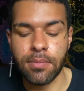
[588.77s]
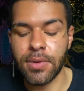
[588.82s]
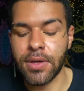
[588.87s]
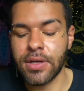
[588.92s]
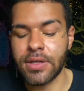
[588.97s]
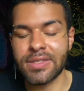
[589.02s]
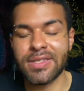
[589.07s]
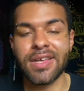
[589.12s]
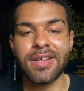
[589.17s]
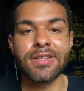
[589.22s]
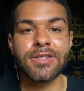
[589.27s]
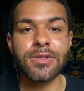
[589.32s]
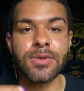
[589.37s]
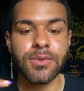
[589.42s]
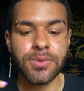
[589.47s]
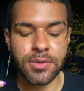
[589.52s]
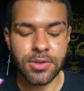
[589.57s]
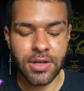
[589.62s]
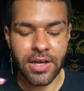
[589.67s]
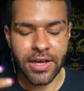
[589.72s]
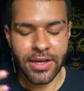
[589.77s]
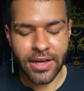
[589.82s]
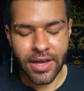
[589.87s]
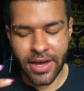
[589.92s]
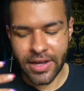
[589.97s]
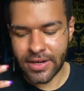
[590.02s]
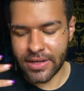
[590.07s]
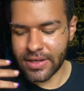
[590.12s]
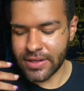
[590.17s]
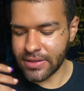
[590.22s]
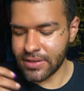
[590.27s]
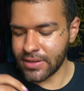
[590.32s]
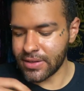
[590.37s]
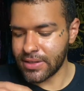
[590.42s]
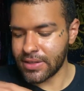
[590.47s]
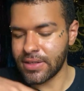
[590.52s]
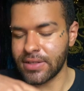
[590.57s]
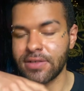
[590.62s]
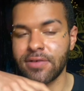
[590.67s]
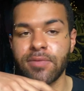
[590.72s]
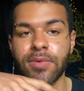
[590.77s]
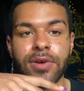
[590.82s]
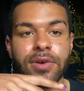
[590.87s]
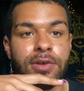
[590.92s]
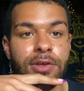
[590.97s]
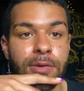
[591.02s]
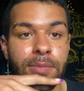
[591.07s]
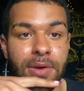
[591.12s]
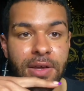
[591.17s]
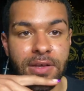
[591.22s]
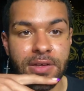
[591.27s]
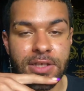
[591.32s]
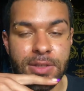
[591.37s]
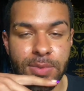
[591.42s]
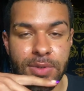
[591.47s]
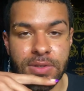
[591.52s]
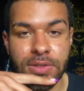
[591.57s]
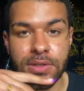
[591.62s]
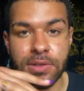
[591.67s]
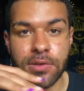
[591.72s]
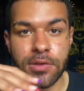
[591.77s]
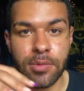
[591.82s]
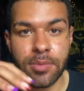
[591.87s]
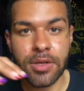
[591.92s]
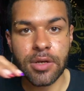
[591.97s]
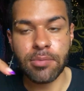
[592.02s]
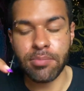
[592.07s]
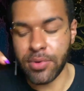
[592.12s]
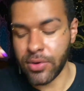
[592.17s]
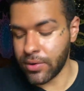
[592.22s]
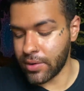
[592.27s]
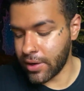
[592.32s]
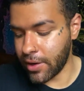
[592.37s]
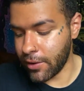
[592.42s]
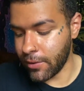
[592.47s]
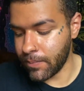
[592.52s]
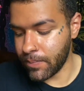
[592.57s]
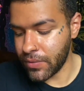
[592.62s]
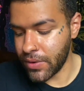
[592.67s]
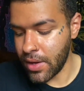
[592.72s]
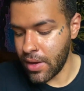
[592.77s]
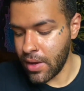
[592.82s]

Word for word: because was going I kind of get the sense of where you might experience a little bit of burnout